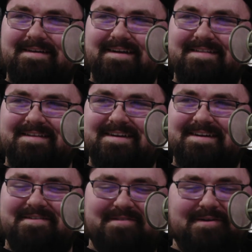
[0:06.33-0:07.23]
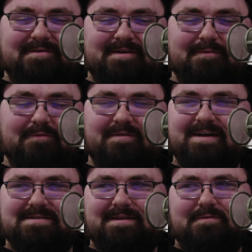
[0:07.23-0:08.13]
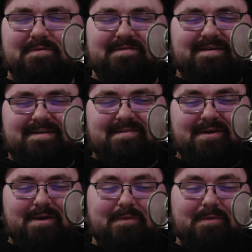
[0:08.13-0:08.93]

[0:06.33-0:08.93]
and then it's like, okay, we'll flash in like 3 seconds.